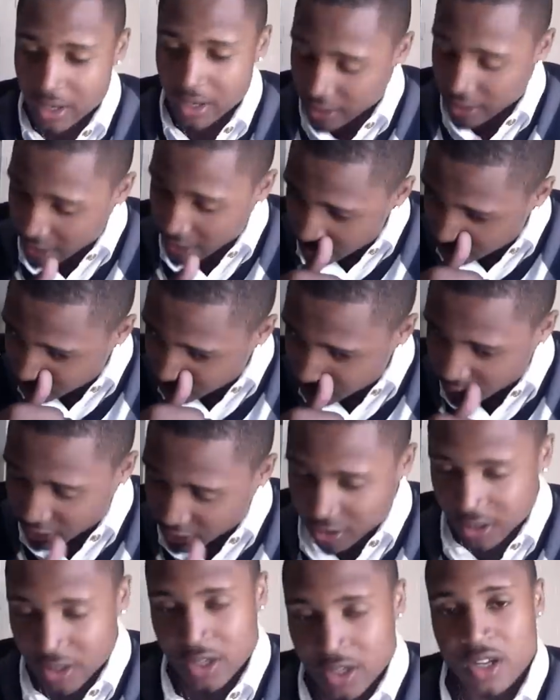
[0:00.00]
Last
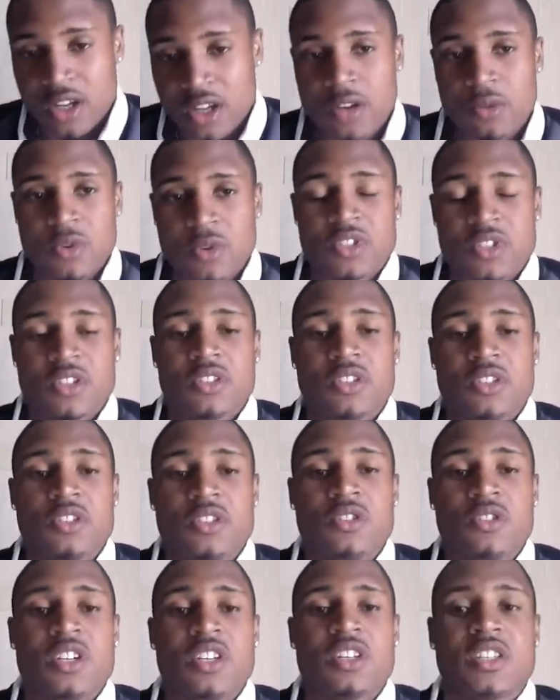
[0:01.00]
year was
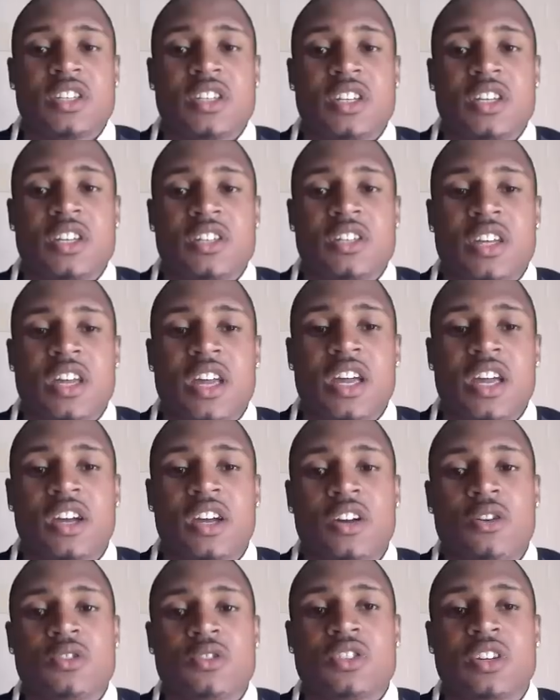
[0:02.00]
USC's head
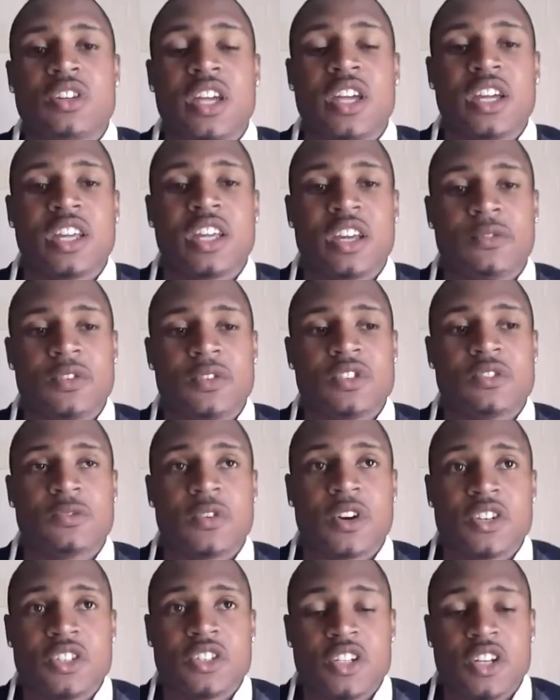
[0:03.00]
coach Lane Kiffin's
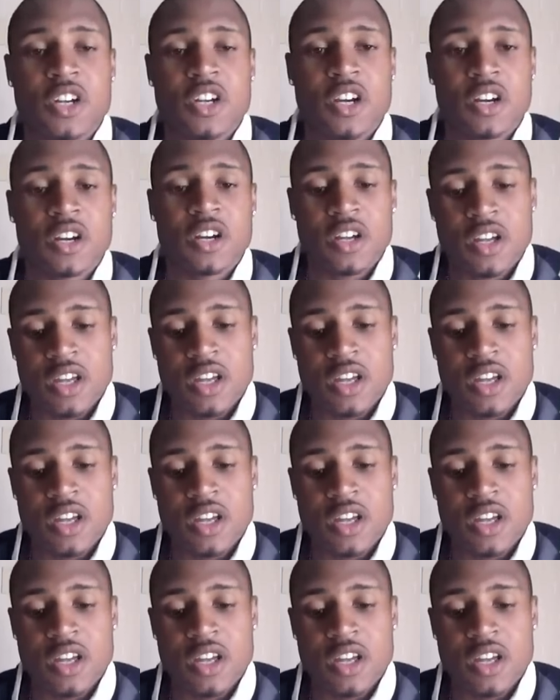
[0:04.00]
first year,